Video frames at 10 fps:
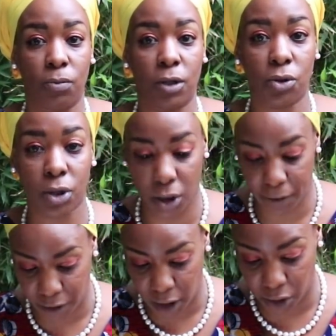But those are
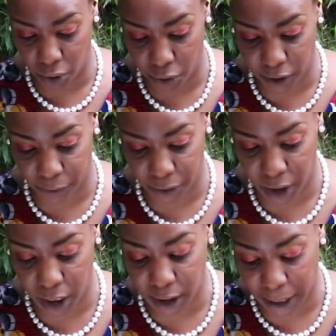definitely stories for other
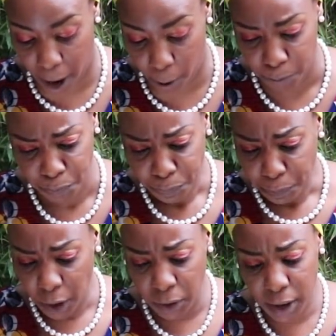days. Now,
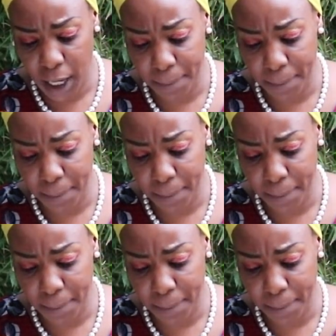this